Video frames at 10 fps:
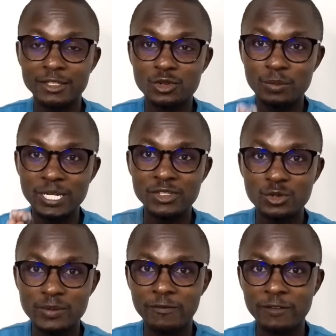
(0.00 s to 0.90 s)
So please
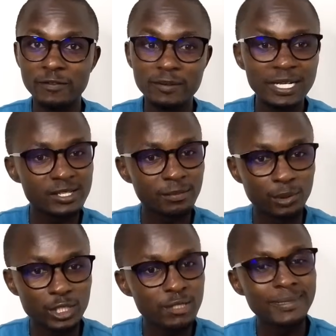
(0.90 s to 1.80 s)
do me a favor by
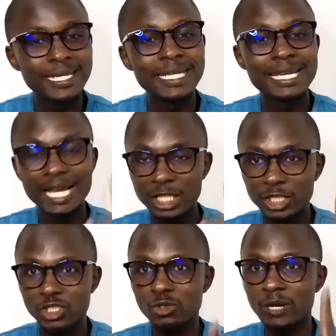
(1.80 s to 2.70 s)
supporting me,
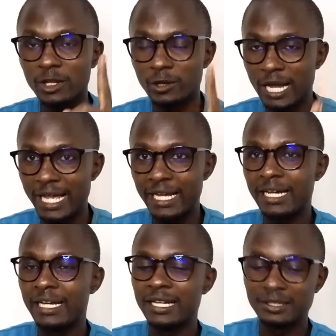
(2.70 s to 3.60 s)
ensure you like
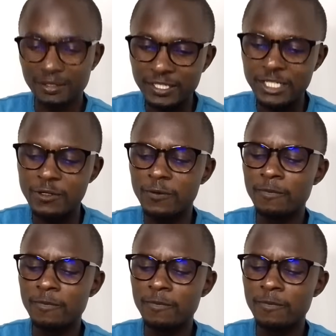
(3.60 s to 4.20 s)
the video.